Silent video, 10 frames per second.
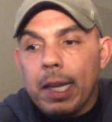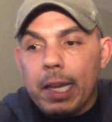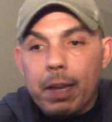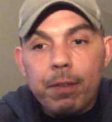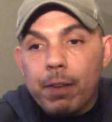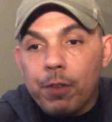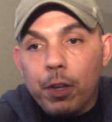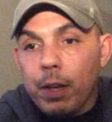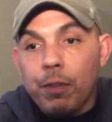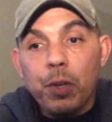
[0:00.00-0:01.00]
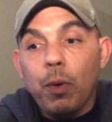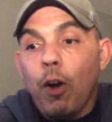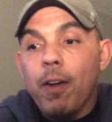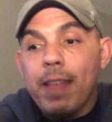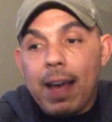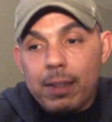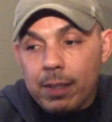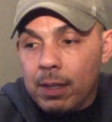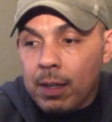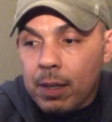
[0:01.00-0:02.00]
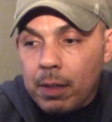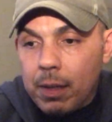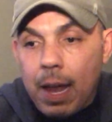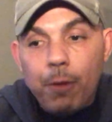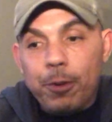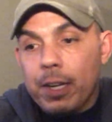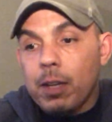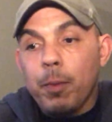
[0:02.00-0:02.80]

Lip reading: Even if you are that, African